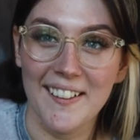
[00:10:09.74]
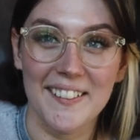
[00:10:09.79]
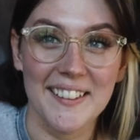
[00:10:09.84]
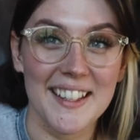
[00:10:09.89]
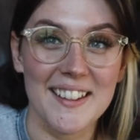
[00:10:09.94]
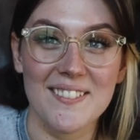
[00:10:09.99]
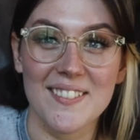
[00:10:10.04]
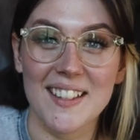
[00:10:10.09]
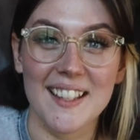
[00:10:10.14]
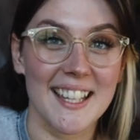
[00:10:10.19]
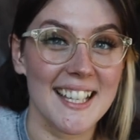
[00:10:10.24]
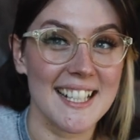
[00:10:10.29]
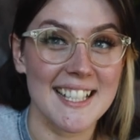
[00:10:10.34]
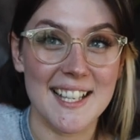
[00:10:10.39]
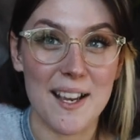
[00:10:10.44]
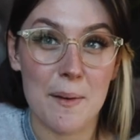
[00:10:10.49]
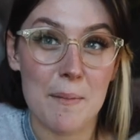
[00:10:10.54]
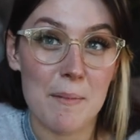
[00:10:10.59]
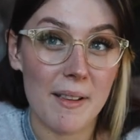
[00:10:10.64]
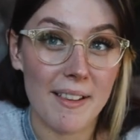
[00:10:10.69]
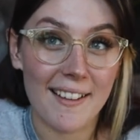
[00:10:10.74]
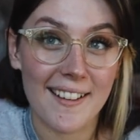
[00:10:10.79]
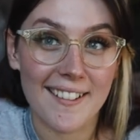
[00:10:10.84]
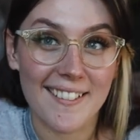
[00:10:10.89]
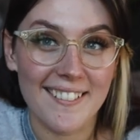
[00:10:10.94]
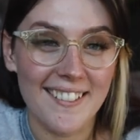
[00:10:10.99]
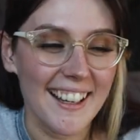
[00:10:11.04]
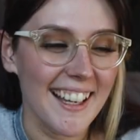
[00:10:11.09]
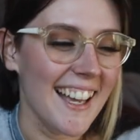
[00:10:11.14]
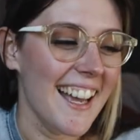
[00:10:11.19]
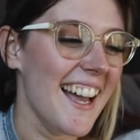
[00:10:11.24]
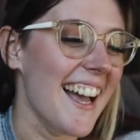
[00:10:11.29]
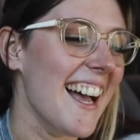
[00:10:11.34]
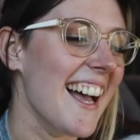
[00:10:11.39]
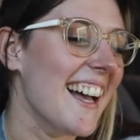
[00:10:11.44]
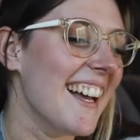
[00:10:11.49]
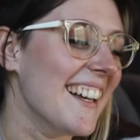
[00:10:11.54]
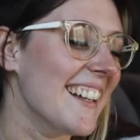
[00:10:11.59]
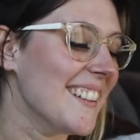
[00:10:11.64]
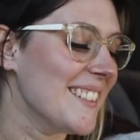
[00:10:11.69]
I'll leave a link down below.
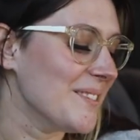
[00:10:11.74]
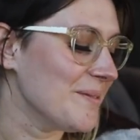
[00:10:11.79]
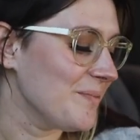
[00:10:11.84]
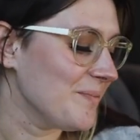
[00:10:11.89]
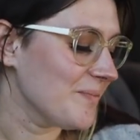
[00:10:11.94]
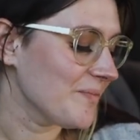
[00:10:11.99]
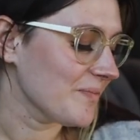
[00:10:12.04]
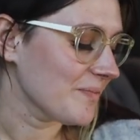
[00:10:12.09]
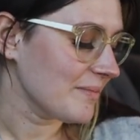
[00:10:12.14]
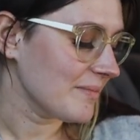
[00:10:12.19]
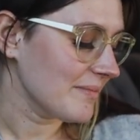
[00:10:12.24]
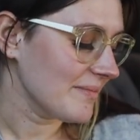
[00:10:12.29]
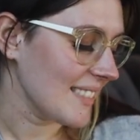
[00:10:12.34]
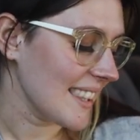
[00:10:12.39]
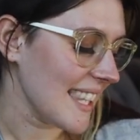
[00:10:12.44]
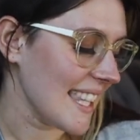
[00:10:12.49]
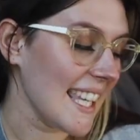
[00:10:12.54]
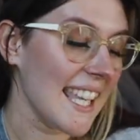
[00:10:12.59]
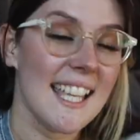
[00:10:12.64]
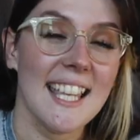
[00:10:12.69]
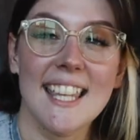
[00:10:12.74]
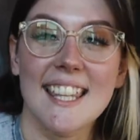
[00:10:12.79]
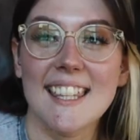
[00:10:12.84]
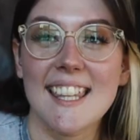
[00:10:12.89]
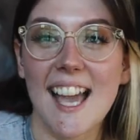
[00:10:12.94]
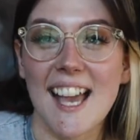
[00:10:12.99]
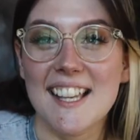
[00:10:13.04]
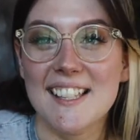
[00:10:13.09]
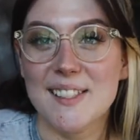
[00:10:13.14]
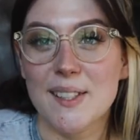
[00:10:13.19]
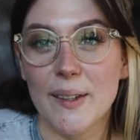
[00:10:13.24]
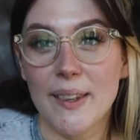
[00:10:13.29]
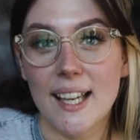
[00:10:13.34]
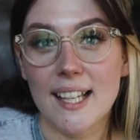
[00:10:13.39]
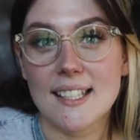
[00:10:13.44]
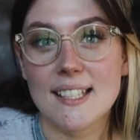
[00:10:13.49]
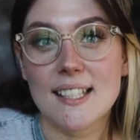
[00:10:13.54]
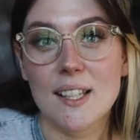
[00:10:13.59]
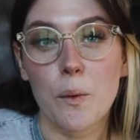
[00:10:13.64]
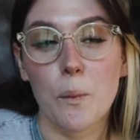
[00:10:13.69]
Um, yeah, so
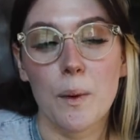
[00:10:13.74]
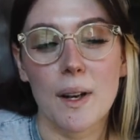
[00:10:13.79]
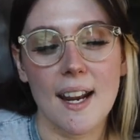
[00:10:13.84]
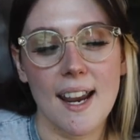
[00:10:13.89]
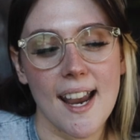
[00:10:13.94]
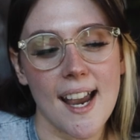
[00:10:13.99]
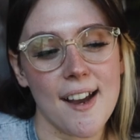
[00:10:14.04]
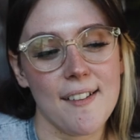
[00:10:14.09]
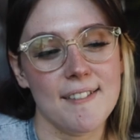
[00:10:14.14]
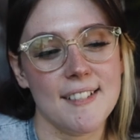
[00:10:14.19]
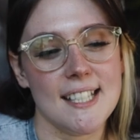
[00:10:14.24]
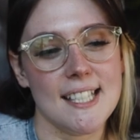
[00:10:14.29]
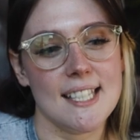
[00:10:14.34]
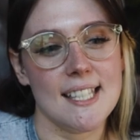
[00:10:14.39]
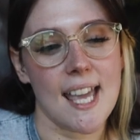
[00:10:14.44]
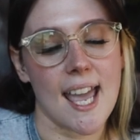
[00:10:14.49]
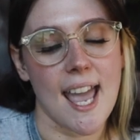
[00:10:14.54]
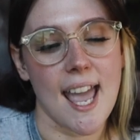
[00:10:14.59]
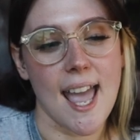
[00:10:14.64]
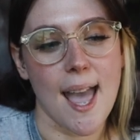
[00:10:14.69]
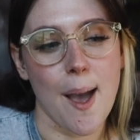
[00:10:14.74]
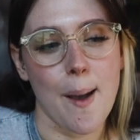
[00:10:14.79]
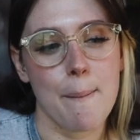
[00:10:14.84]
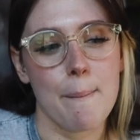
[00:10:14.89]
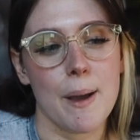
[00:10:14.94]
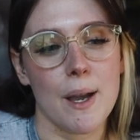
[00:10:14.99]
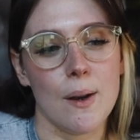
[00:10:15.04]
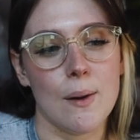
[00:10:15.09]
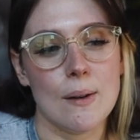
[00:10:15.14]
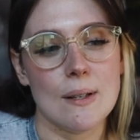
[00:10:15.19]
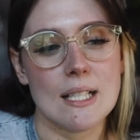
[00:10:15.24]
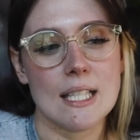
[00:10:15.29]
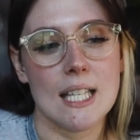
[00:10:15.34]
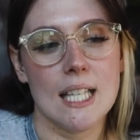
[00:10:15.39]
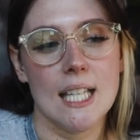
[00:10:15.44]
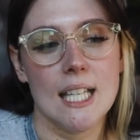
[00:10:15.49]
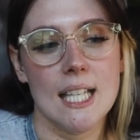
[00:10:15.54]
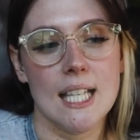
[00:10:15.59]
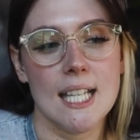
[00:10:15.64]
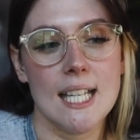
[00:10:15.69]
that's what I have to say about
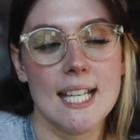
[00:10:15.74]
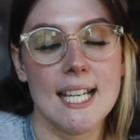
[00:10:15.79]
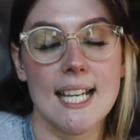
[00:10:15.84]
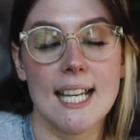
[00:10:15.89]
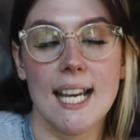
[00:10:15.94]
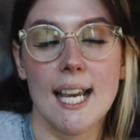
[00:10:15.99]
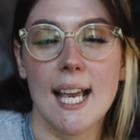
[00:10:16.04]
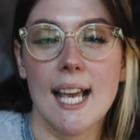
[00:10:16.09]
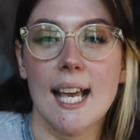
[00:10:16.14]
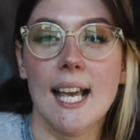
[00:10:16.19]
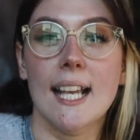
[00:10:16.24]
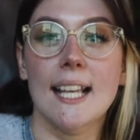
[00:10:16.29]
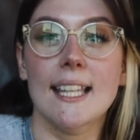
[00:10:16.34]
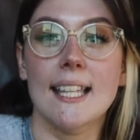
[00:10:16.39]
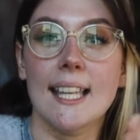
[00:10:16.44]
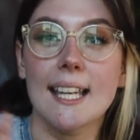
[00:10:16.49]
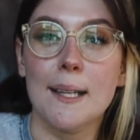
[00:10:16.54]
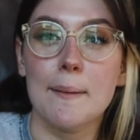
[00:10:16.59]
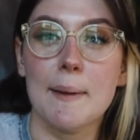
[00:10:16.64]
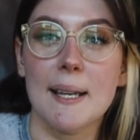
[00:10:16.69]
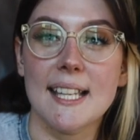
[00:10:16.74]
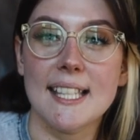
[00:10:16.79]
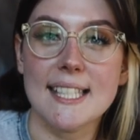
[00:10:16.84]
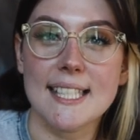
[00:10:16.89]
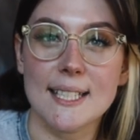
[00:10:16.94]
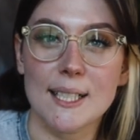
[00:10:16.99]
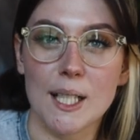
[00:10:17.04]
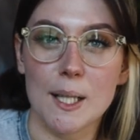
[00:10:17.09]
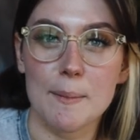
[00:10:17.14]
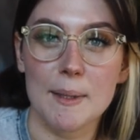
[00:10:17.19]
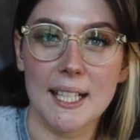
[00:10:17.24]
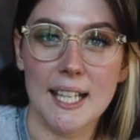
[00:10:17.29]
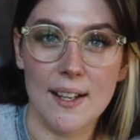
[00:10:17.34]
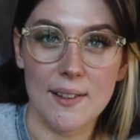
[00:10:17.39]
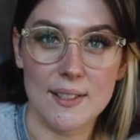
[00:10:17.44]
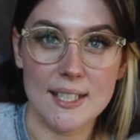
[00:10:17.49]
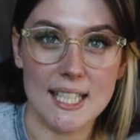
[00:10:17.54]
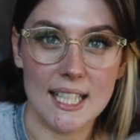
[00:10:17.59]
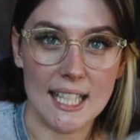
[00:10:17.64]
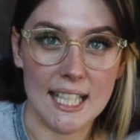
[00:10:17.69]
getting my Instagram
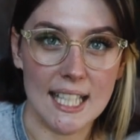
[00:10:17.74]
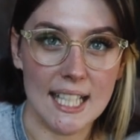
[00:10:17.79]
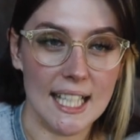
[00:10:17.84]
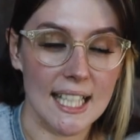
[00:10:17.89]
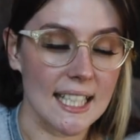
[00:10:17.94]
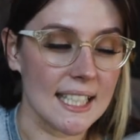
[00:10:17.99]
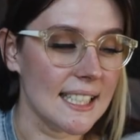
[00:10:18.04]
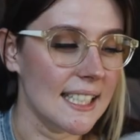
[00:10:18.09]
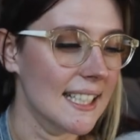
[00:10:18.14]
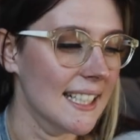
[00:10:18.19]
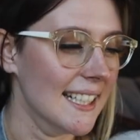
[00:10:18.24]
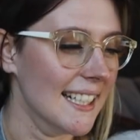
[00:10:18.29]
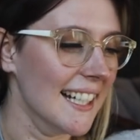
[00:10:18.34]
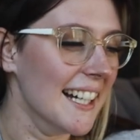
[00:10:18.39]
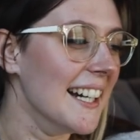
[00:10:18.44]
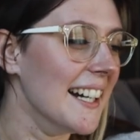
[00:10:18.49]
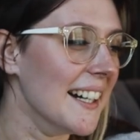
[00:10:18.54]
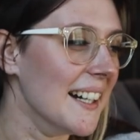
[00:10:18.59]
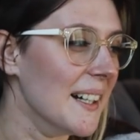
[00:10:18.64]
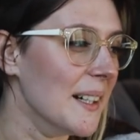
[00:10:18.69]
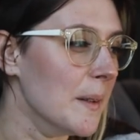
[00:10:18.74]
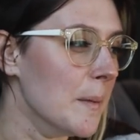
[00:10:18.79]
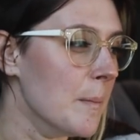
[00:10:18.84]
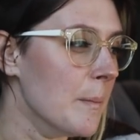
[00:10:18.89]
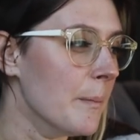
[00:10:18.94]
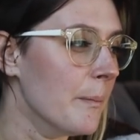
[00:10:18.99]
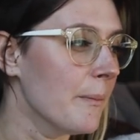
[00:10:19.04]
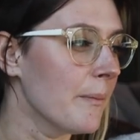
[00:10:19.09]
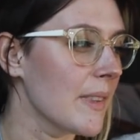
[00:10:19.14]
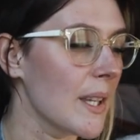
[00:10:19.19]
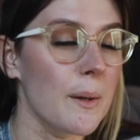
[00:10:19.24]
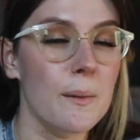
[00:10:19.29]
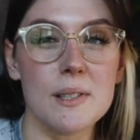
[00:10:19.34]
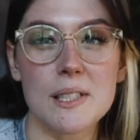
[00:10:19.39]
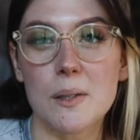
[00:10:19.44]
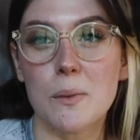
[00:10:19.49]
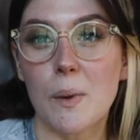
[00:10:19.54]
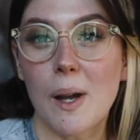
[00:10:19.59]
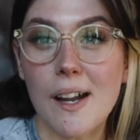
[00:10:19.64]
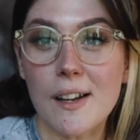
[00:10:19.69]
account deleted. Um, it
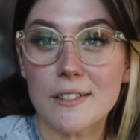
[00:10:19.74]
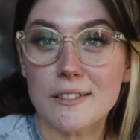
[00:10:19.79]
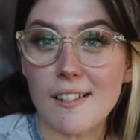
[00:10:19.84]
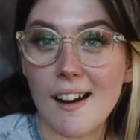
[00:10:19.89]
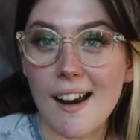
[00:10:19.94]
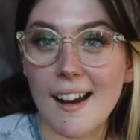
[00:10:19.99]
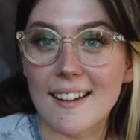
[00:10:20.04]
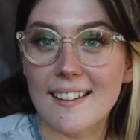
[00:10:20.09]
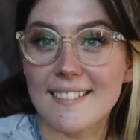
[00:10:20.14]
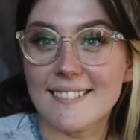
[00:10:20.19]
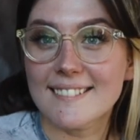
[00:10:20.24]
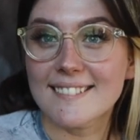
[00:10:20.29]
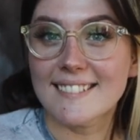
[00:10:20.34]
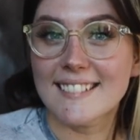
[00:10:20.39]
was a wild ride.